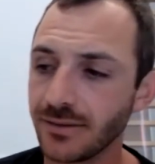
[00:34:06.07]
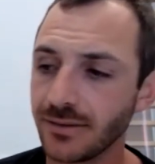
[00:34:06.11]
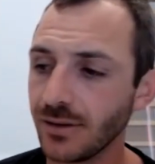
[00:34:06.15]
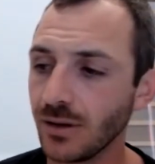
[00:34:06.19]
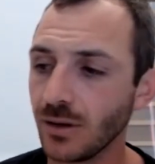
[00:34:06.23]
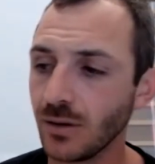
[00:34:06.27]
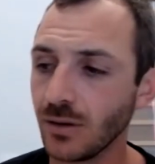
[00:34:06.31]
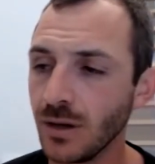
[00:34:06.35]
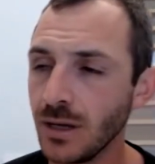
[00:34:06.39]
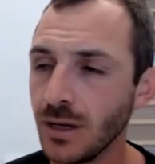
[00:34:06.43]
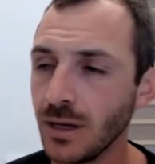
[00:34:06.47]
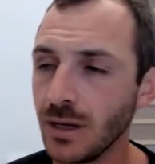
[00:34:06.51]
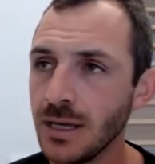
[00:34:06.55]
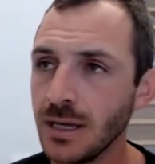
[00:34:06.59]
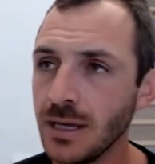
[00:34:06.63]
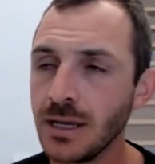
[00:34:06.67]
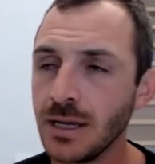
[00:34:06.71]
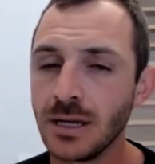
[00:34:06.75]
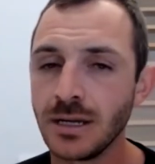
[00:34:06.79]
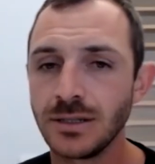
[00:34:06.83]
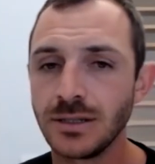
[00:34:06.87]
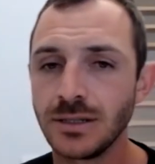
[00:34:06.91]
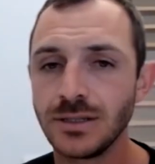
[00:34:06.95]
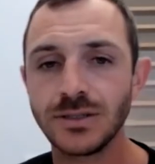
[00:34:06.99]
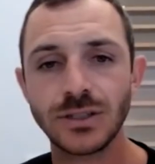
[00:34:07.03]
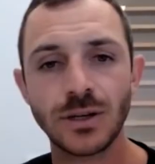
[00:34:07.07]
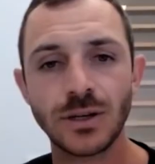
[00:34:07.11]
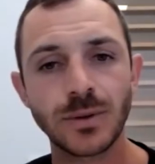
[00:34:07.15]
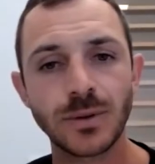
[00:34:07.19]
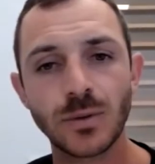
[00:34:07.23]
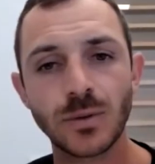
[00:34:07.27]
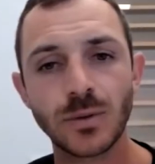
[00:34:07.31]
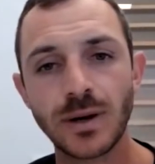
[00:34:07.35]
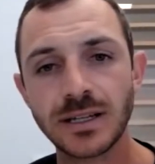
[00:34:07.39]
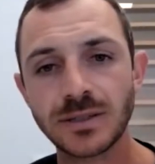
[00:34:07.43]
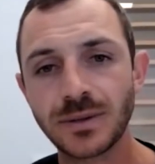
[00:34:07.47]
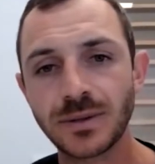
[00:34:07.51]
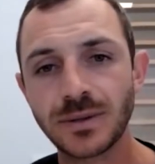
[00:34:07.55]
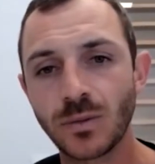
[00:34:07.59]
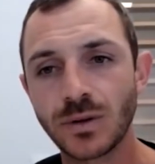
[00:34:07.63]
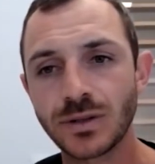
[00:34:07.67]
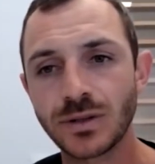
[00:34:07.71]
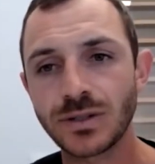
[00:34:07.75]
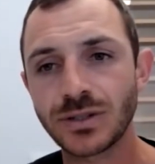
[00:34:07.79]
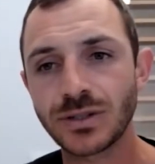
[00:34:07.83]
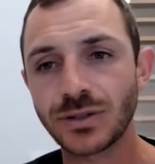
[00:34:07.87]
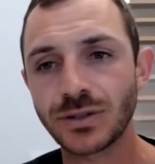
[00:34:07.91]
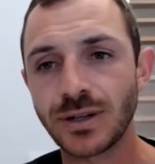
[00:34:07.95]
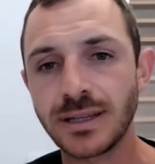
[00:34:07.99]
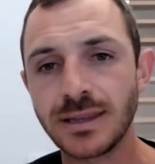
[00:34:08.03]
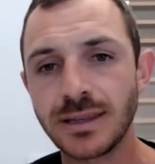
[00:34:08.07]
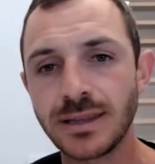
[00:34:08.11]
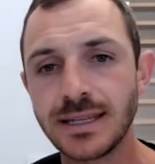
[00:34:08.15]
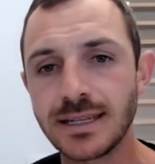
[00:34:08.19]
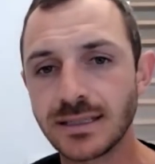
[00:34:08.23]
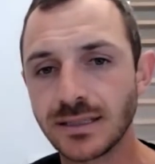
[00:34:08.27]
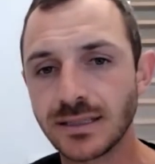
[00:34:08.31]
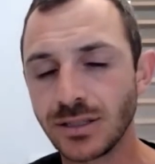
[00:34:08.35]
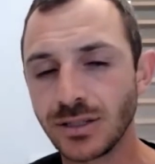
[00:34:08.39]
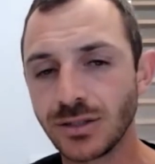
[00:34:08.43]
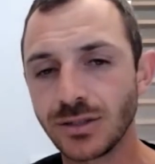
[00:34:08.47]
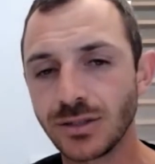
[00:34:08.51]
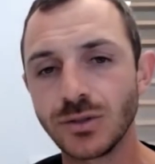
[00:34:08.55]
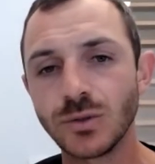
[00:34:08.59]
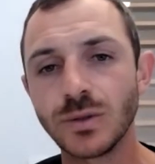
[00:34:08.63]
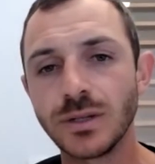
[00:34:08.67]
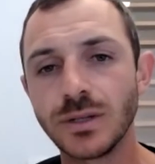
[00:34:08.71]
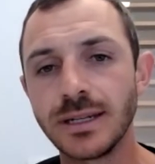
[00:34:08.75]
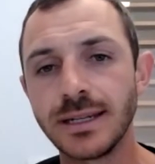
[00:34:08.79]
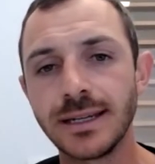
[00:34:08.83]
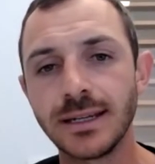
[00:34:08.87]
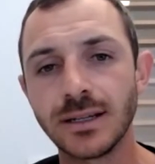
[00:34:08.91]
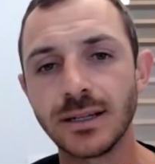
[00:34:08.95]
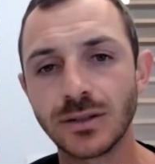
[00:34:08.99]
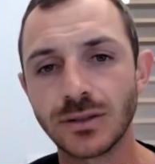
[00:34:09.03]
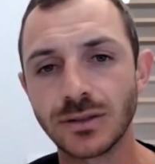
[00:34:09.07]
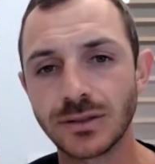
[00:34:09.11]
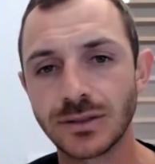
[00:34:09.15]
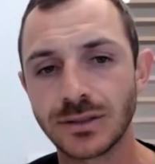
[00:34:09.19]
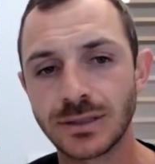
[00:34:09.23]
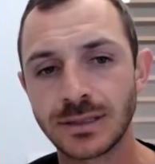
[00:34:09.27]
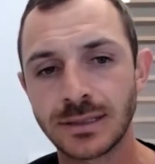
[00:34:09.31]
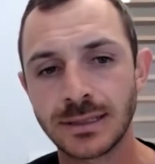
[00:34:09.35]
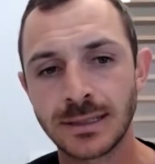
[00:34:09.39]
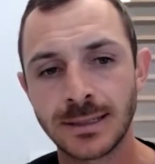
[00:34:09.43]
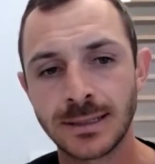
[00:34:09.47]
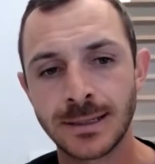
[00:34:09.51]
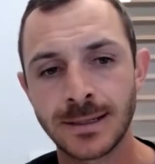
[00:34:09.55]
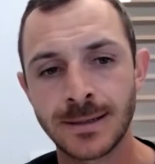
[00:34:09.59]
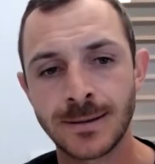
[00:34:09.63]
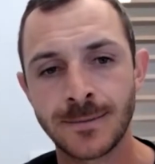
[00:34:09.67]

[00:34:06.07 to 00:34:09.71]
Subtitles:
So just so many ways, man. Once you're in this and you're doing deals,